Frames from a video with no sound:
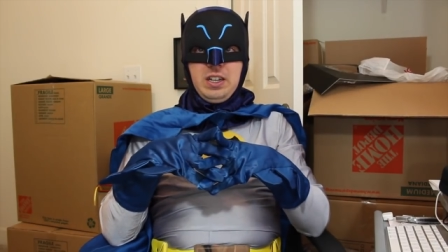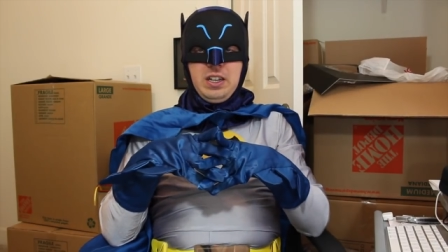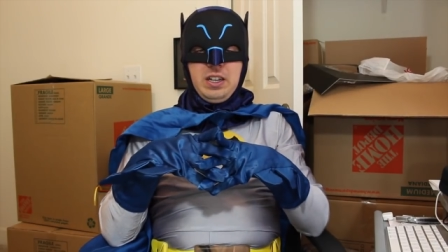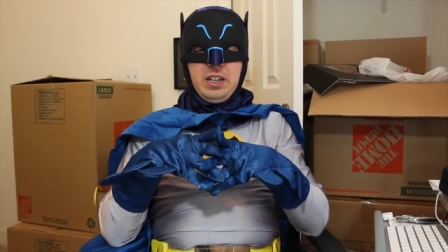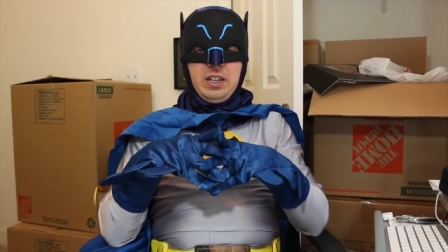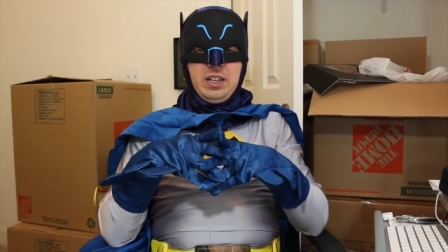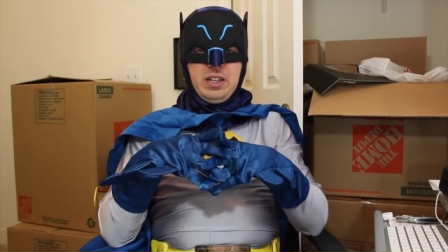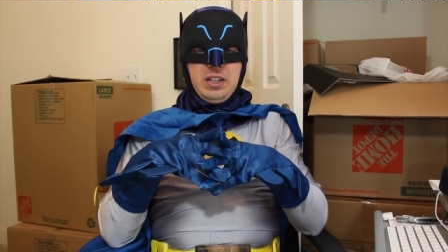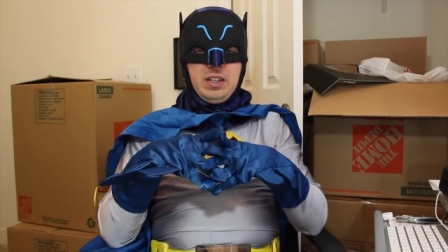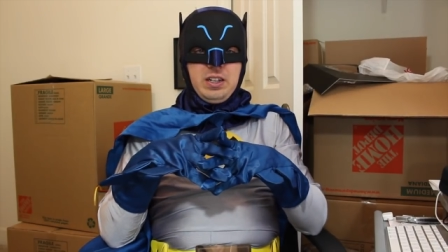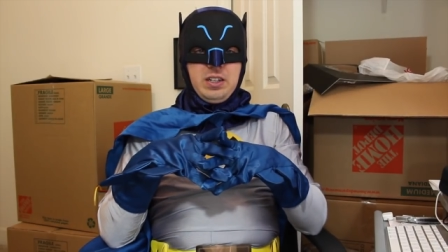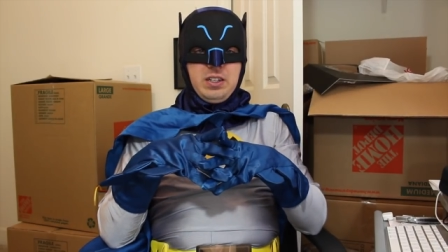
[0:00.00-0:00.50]

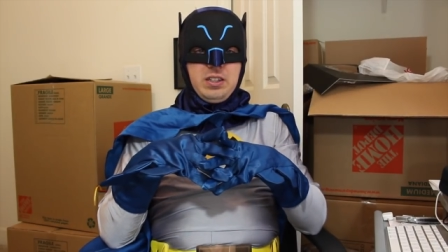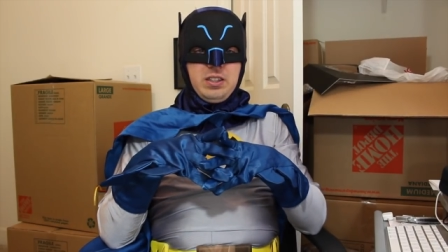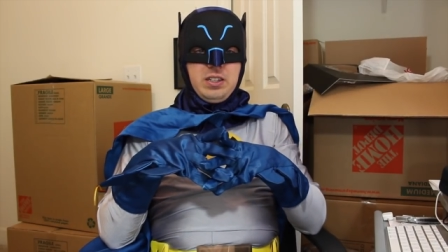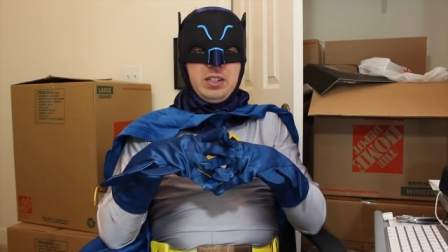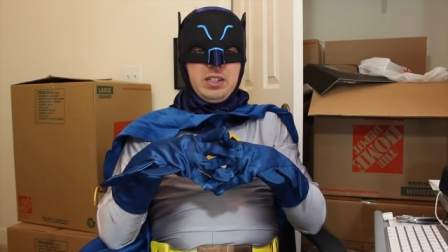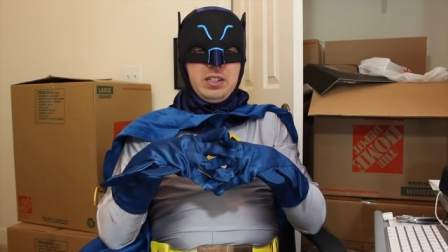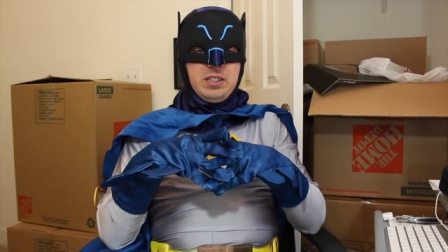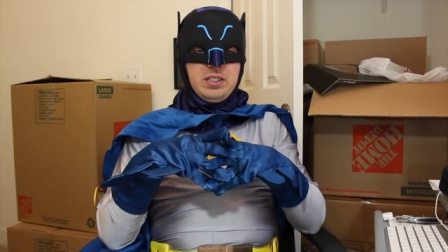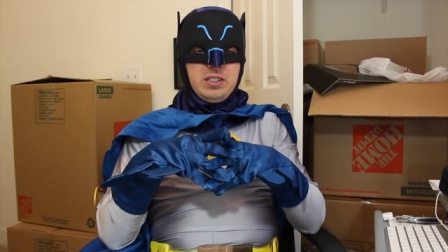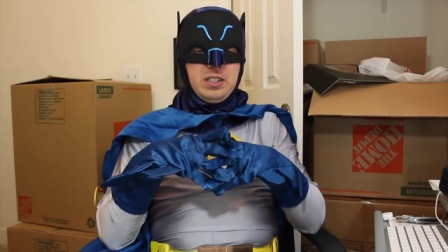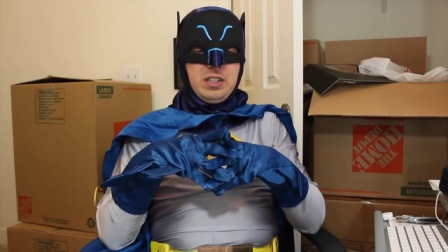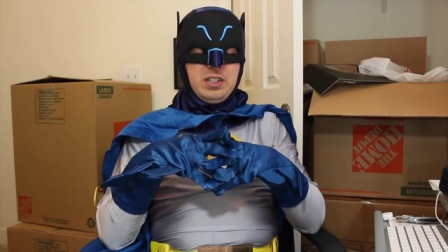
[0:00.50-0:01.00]
And
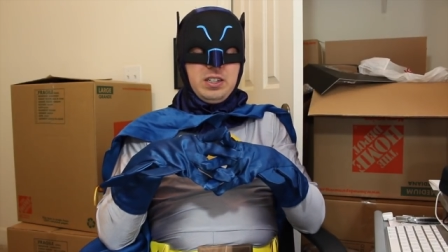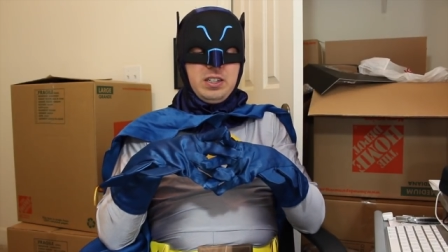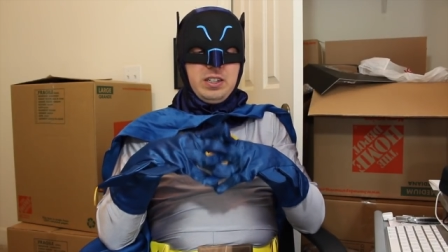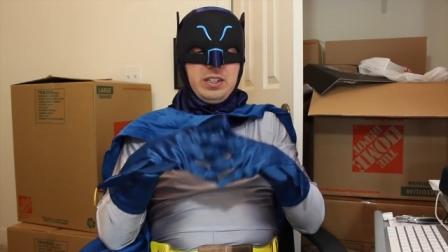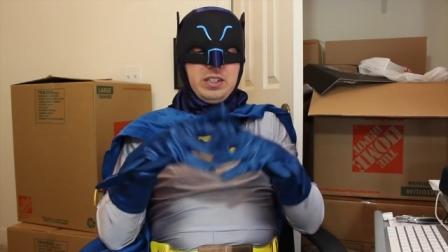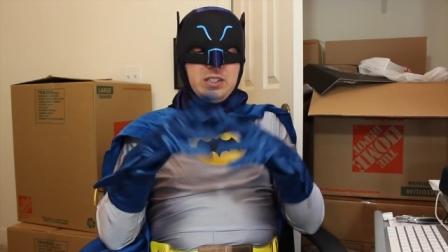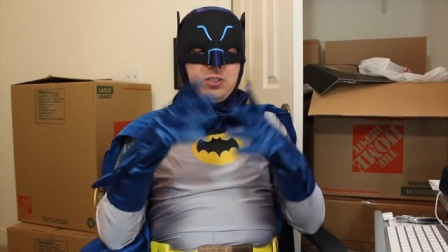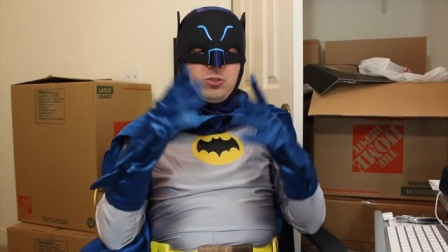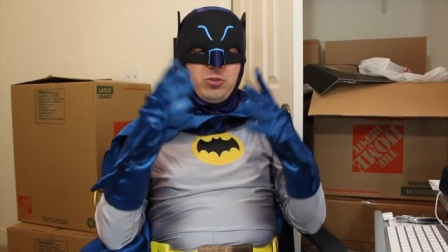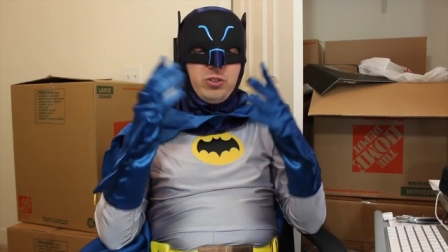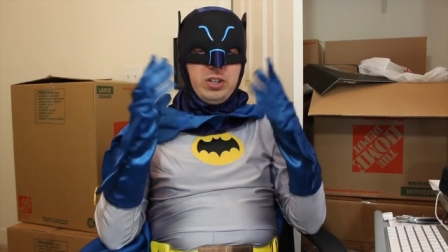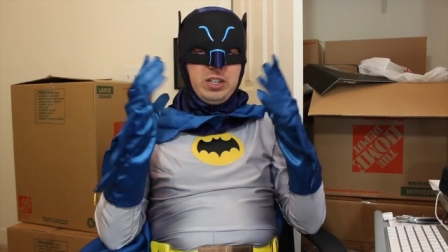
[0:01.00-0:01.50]
like I said,
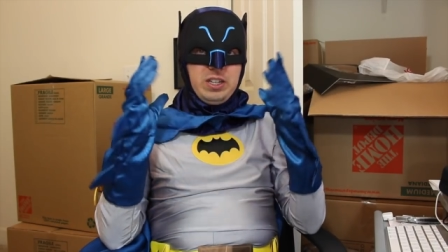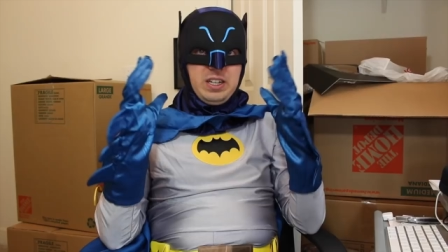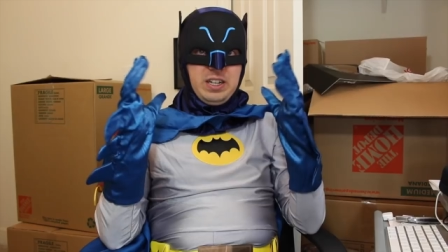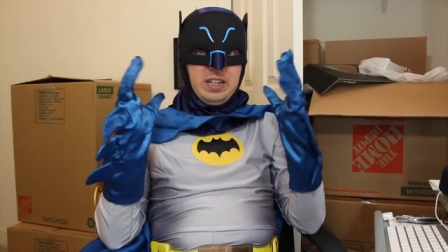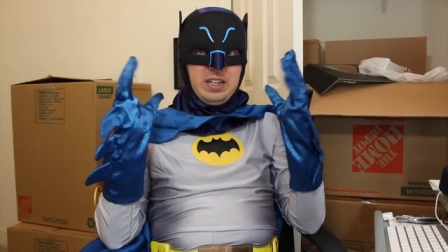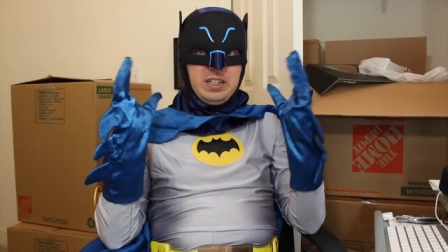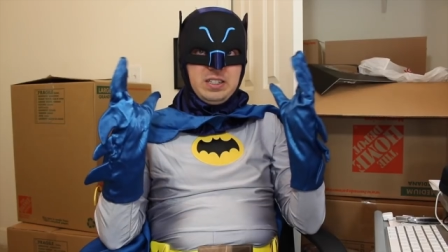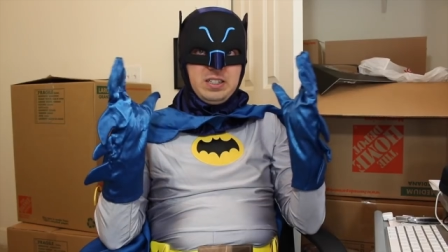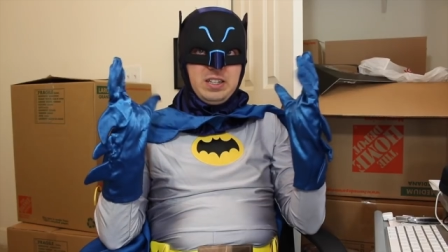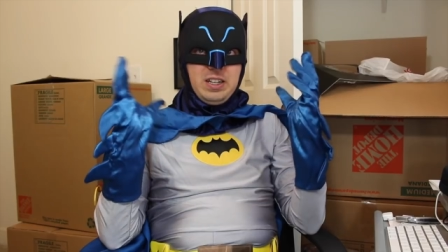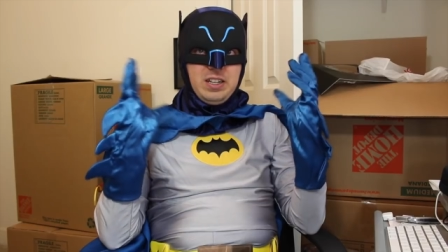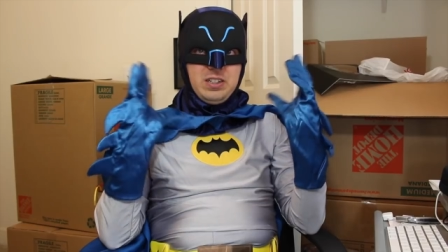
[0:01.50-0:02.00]
it's great that it
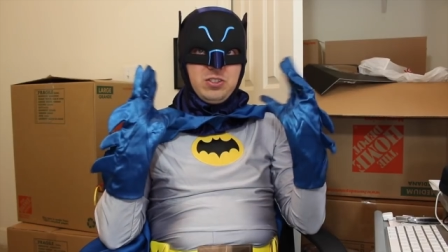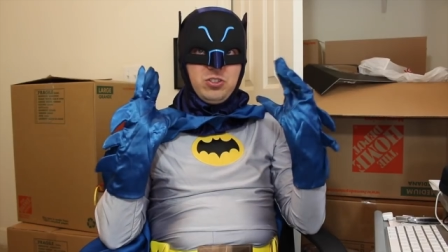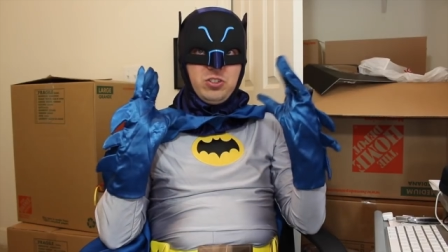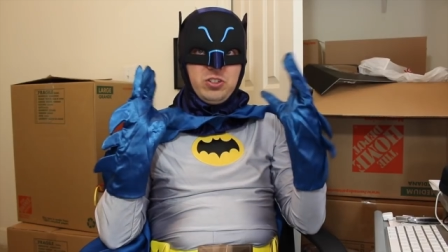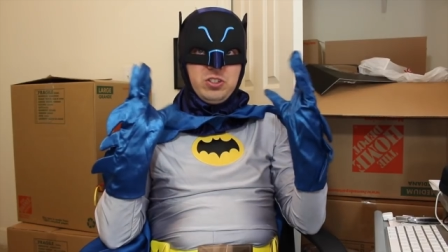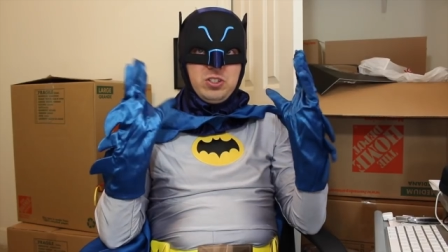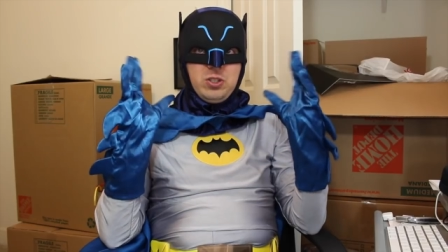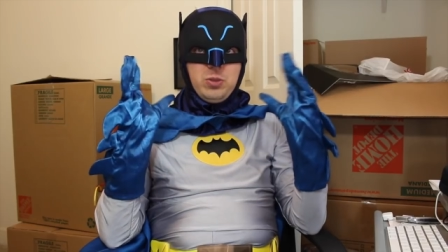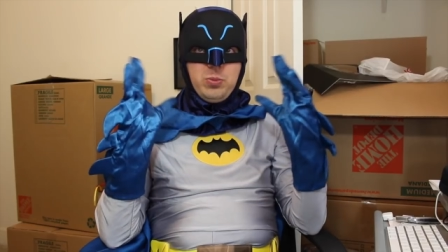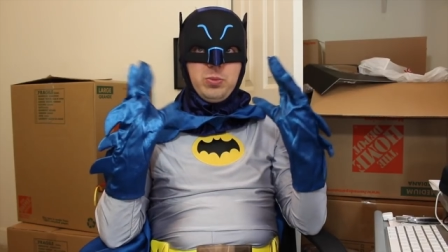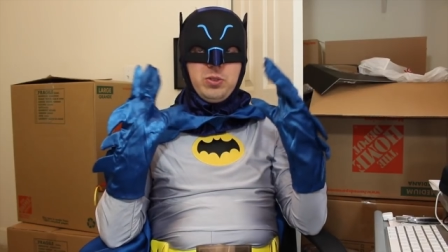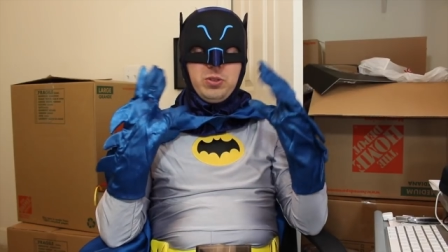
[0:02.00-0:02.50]
has that
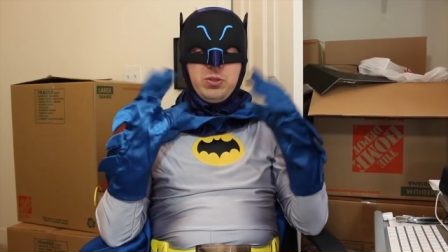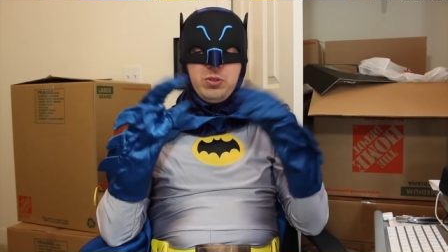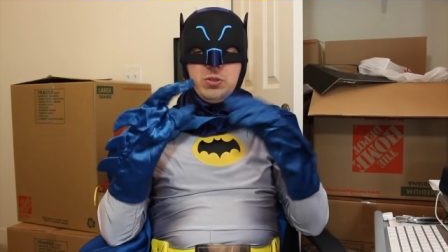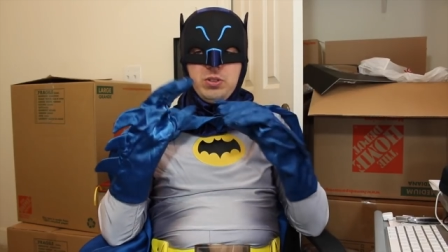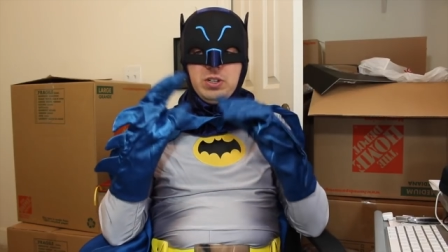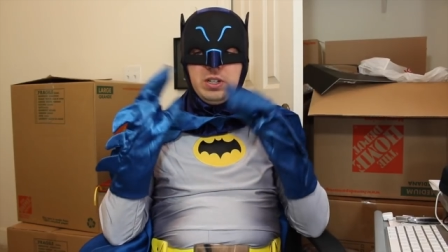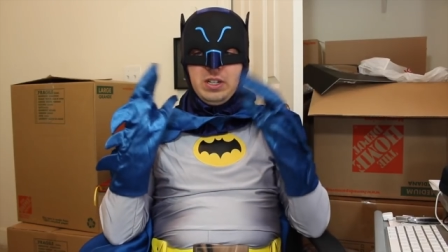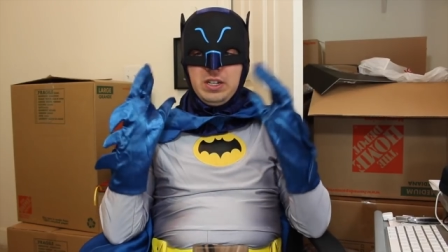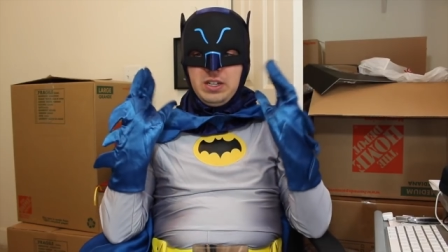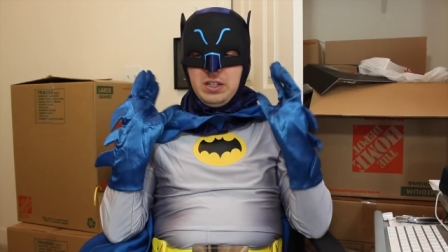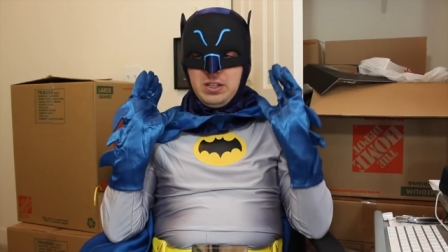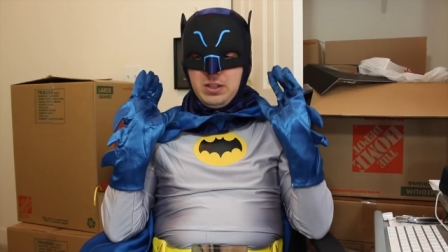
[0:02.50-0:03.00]
adjustable